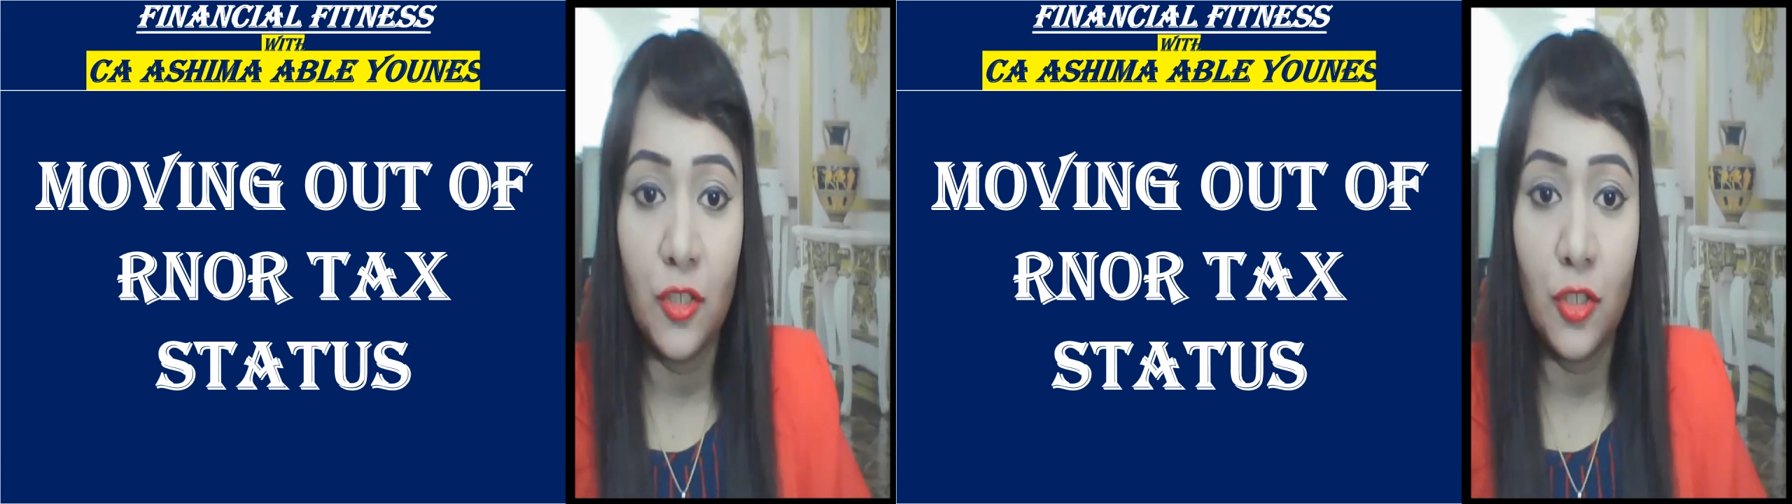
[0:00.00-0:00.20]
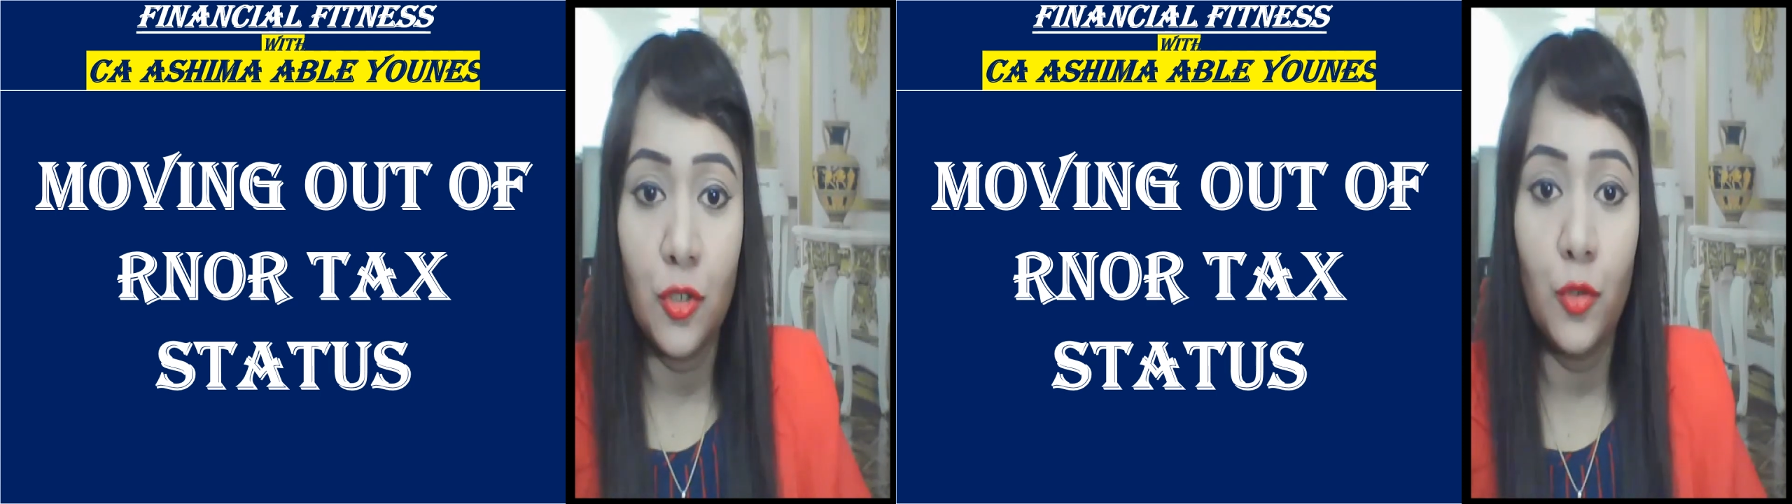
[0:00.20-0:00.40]

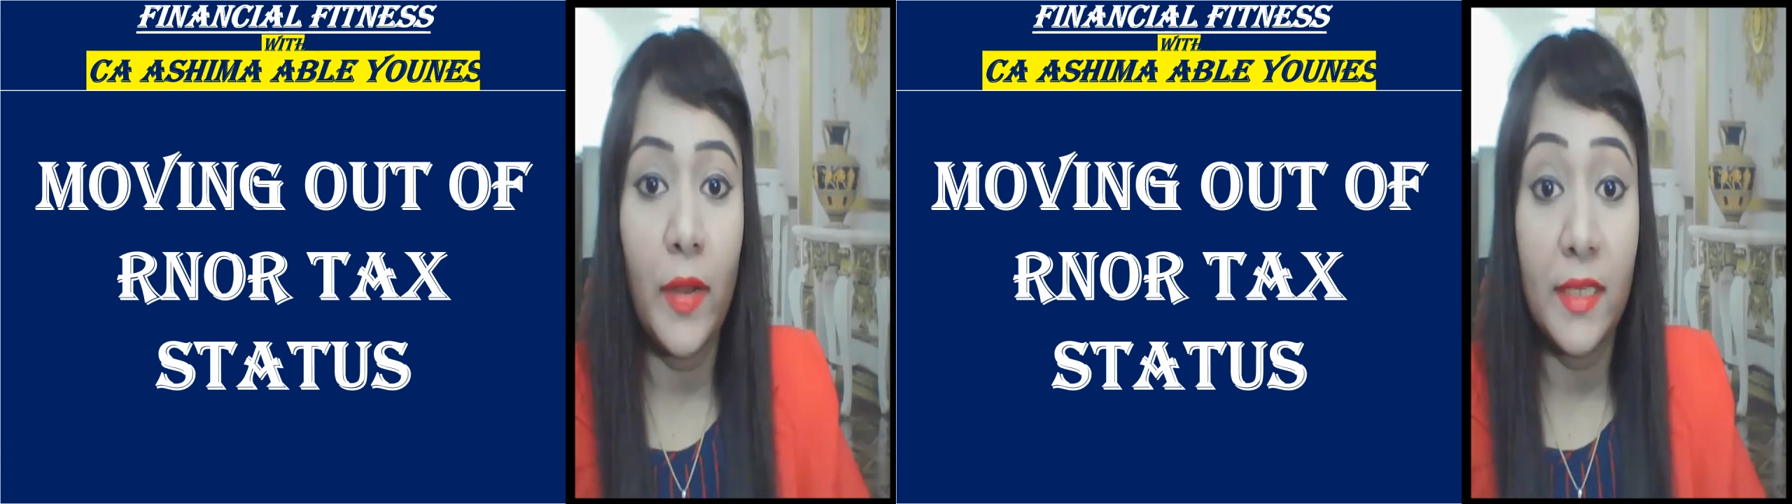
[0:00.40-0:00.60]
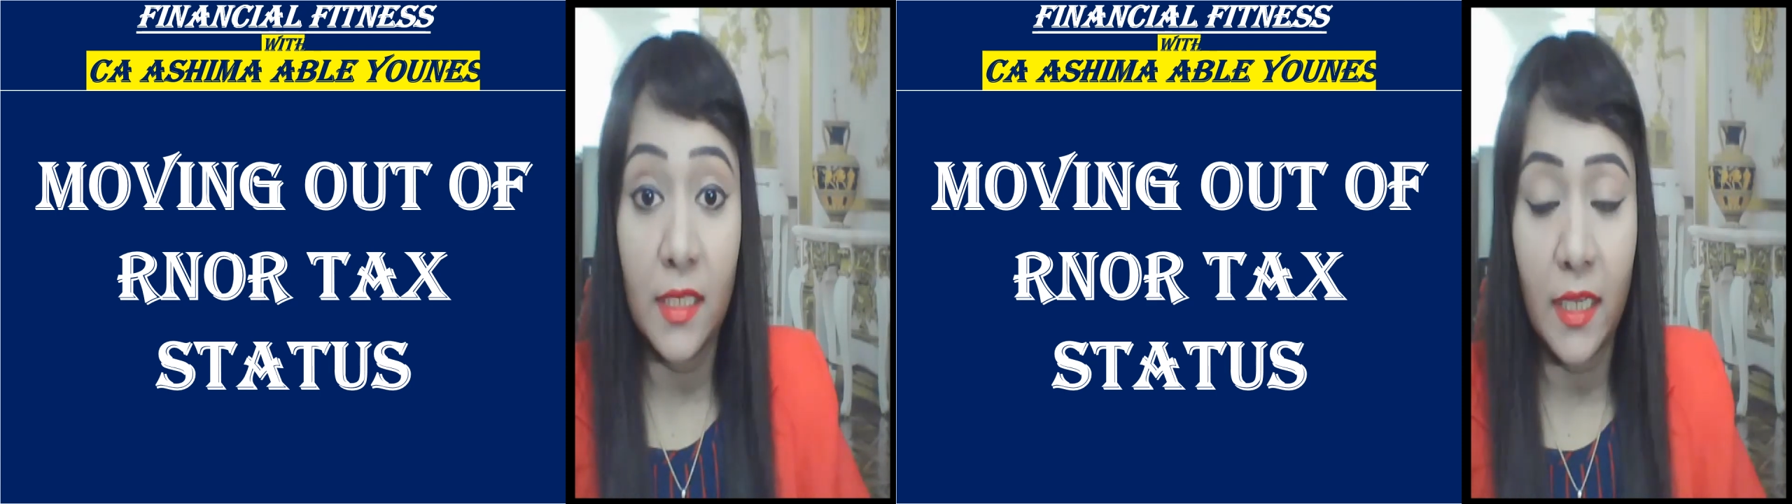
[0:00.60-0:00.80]
to
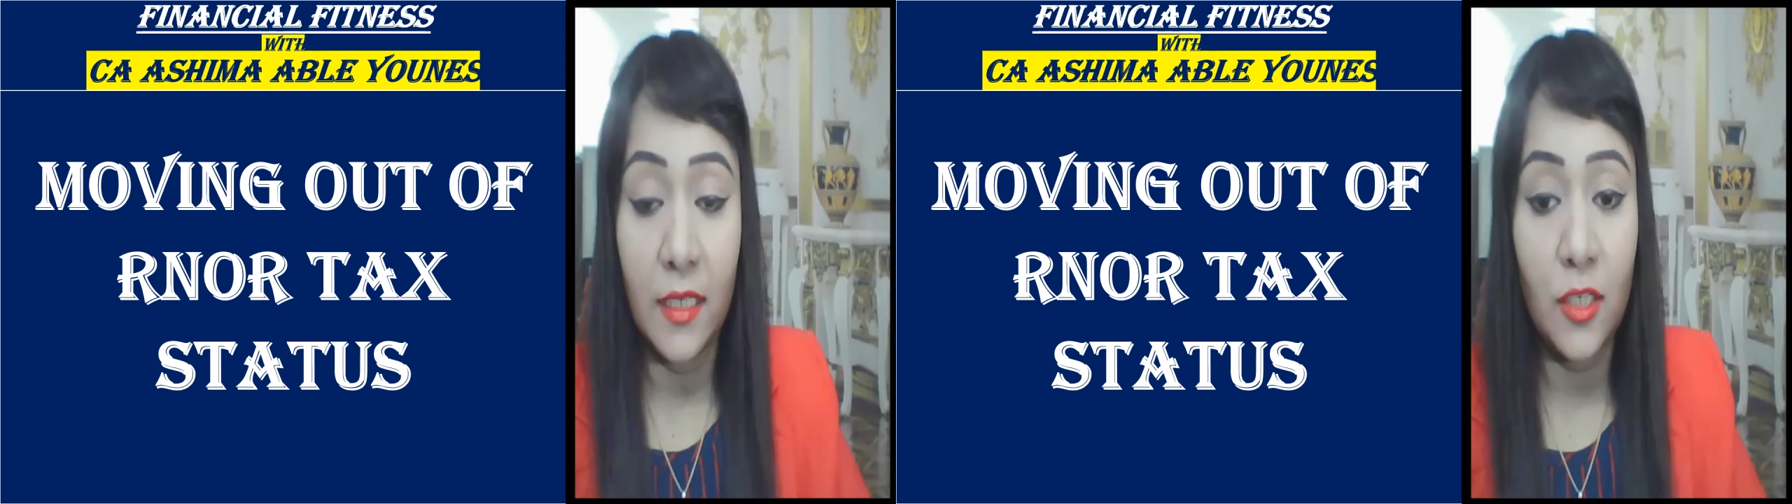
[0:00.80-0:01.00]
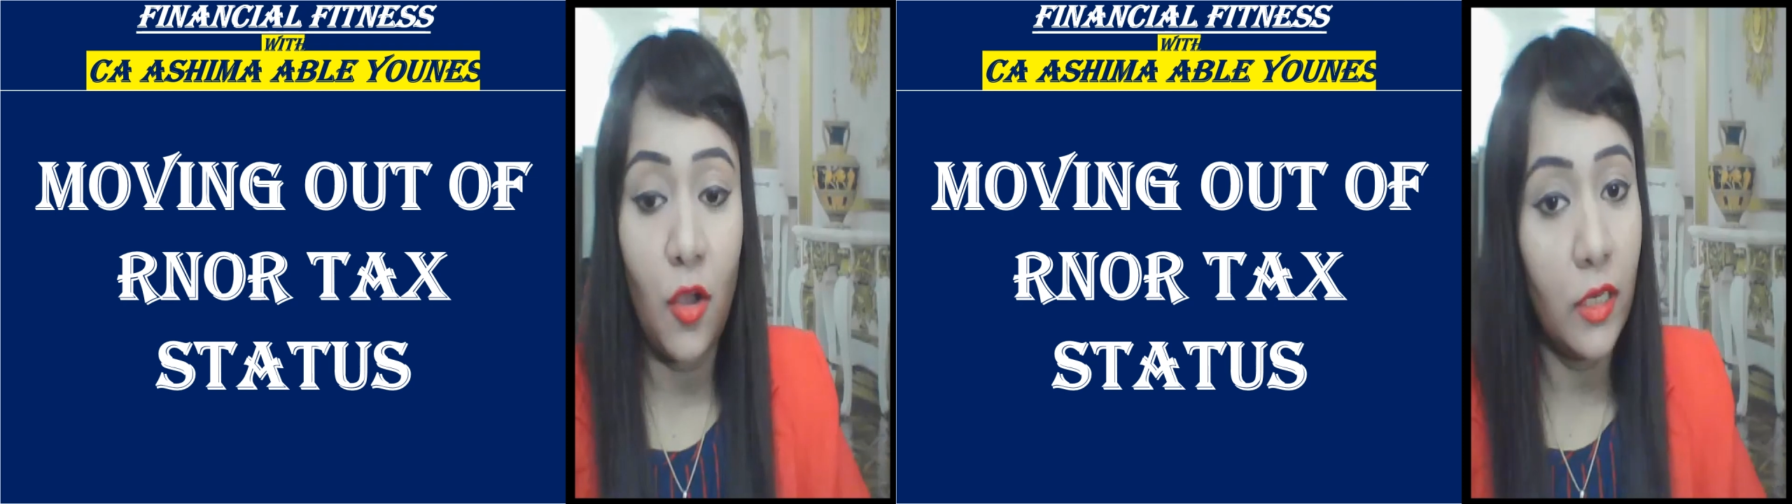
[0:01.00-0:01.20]
resident
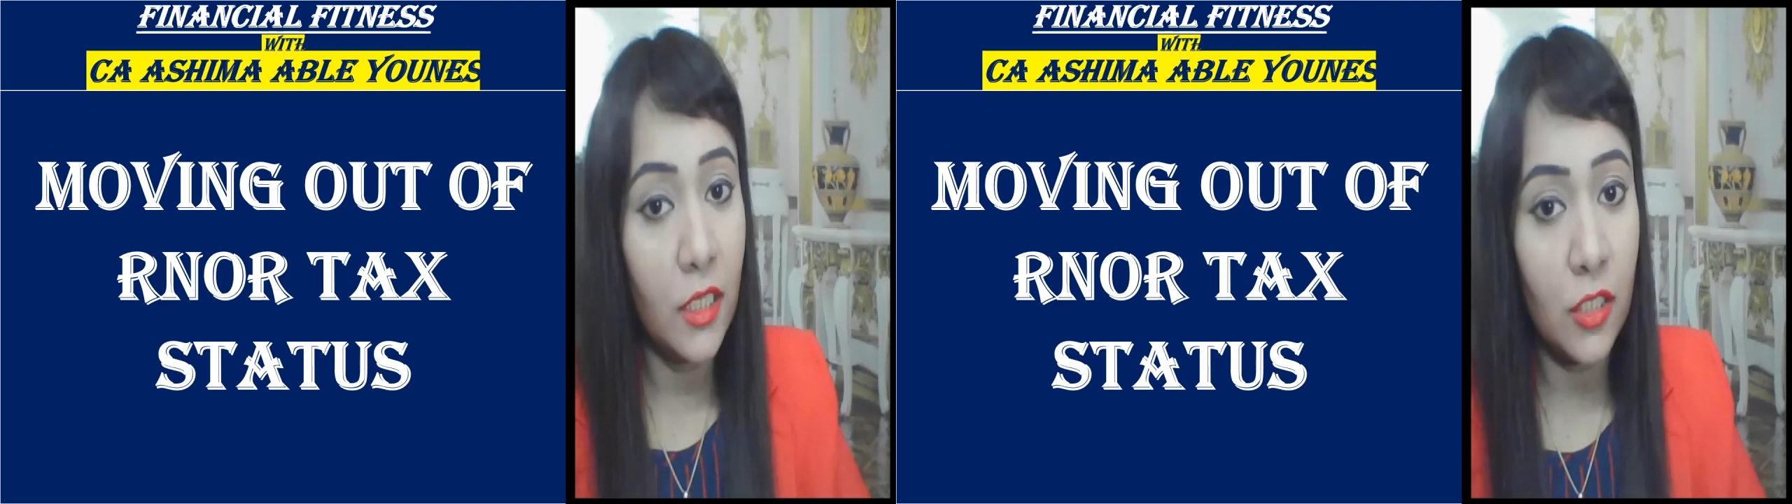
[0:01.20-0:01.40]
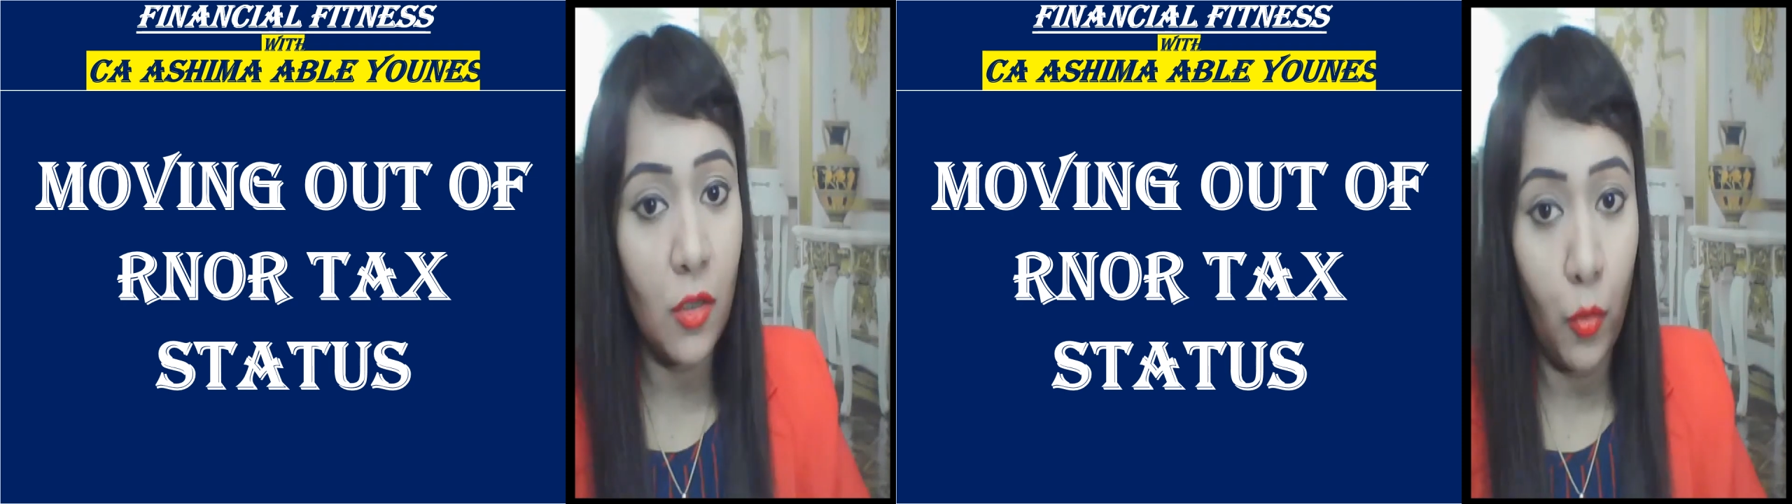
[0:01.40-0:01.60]
on its
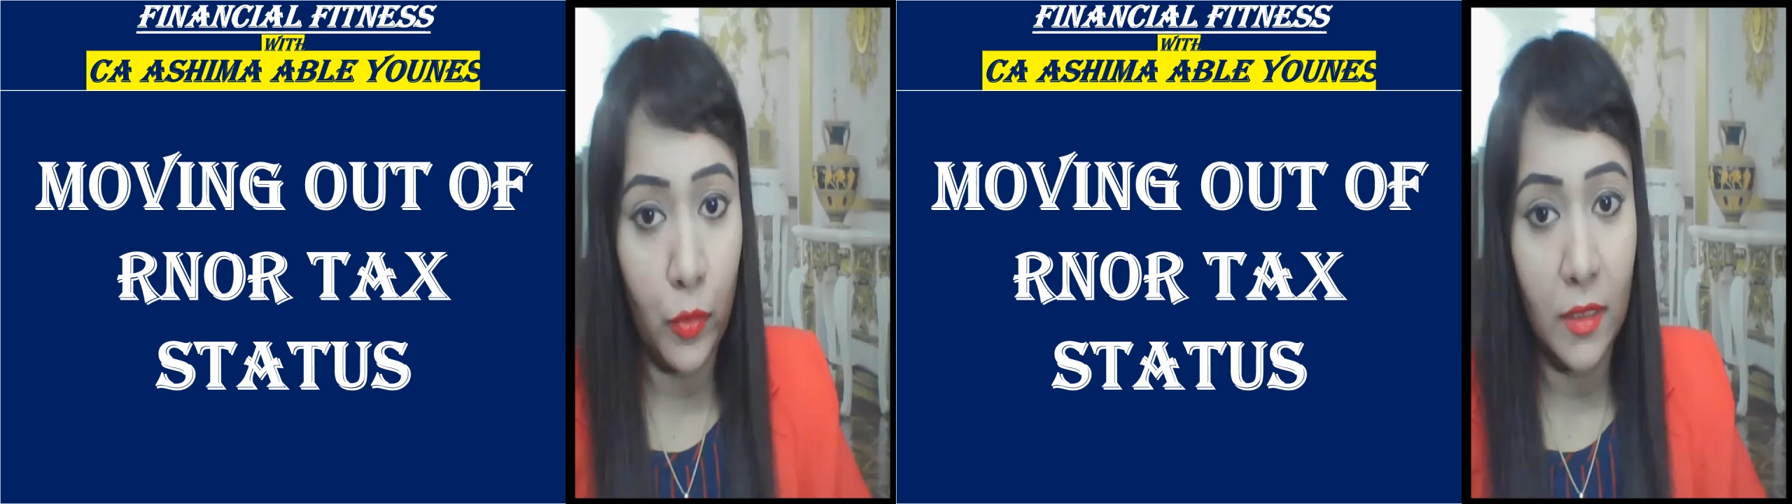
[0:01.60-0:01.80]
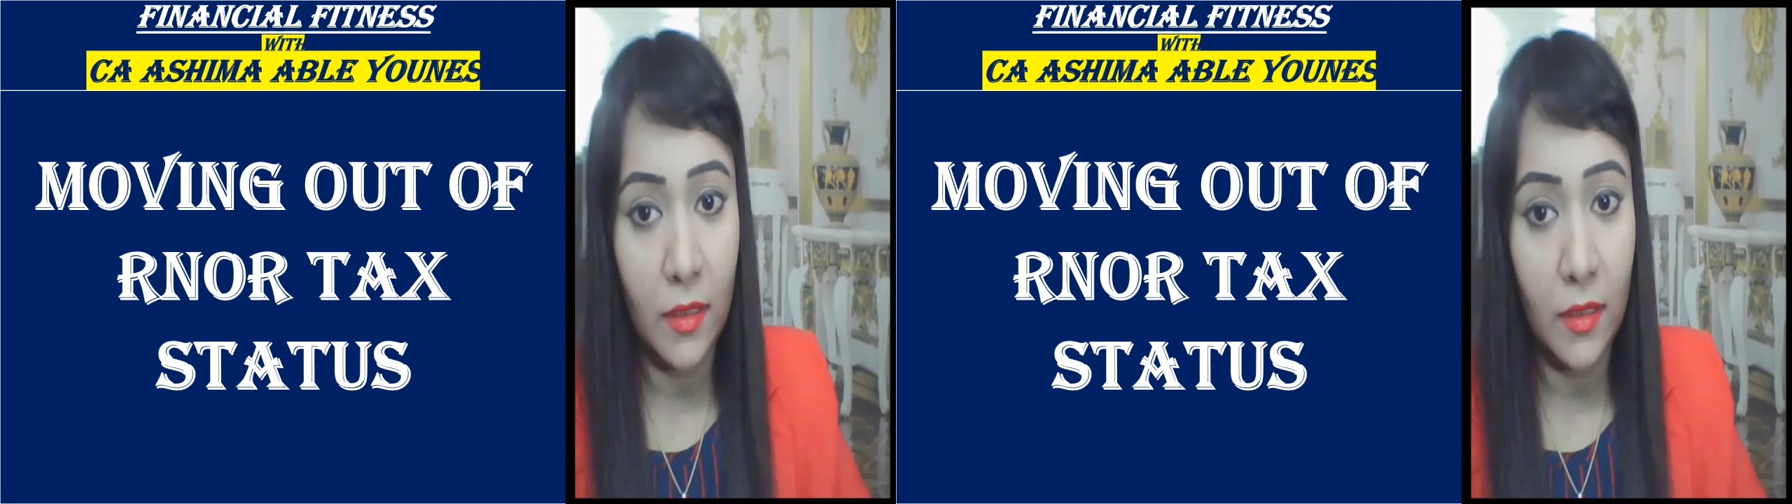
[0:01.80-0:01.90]
own